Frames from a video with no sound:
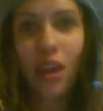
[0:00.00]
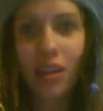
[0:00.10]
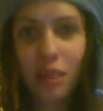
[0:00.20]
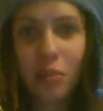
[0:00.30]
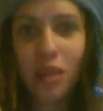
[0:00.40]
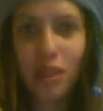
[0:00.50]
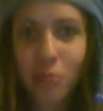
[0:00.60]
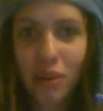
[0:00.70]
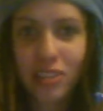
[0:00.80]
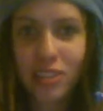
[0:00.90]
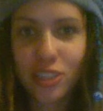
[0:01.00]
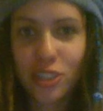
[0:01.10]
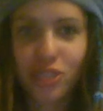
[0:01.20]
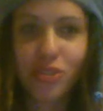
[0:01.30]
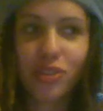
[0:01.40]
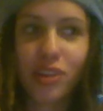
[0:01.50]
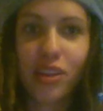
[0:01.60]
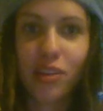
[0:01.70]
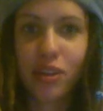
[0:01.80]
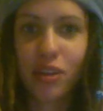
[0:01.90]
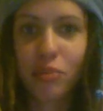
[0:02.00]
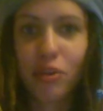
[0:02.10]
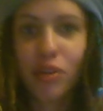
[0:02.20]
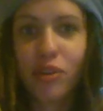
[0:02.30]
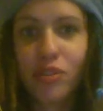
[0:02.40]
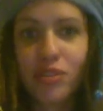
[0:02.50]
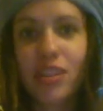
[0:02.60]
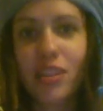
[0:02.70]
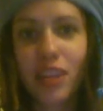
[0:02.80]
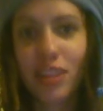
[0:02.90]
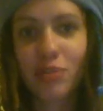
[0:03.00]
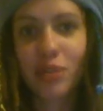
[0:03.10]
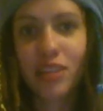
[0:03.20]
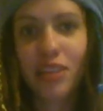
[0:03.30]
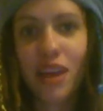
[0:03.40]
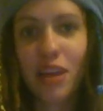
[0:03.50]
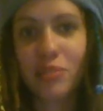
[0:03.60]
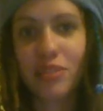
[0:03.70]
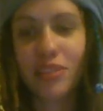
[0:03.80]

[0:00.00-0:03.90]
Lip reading: and they make the best tissues, you can blow your nose in it like 20 times,